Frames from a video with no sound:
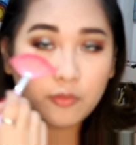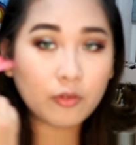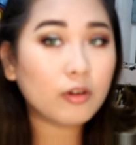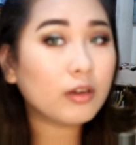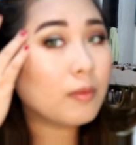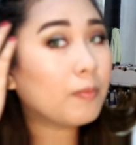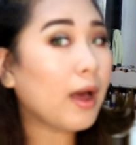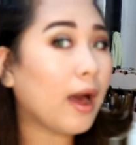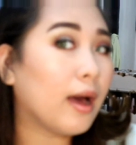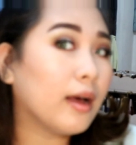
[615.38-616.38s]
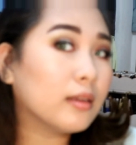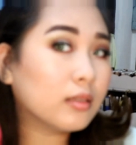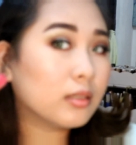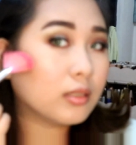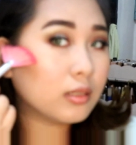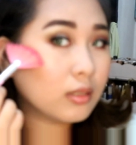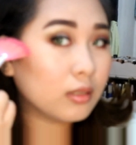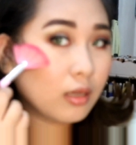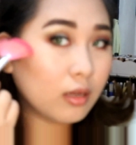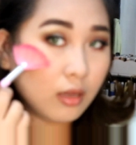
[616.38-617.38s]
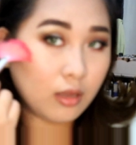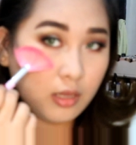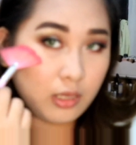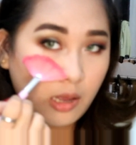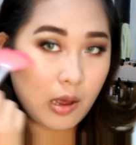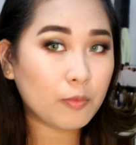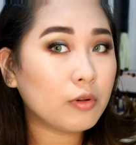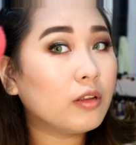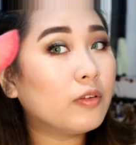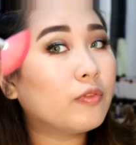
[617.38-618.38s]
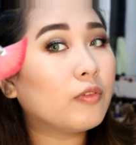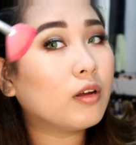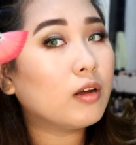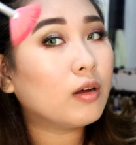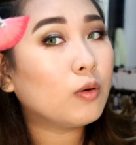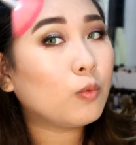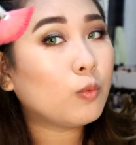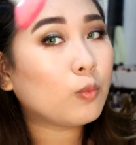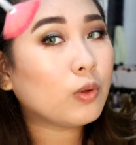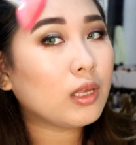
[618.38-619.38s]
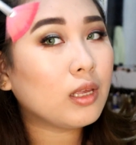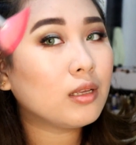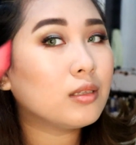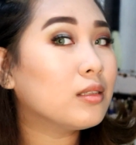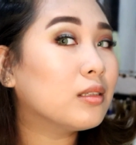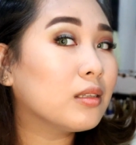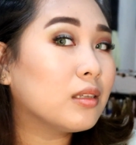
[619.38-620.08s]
for the past couple of weeks.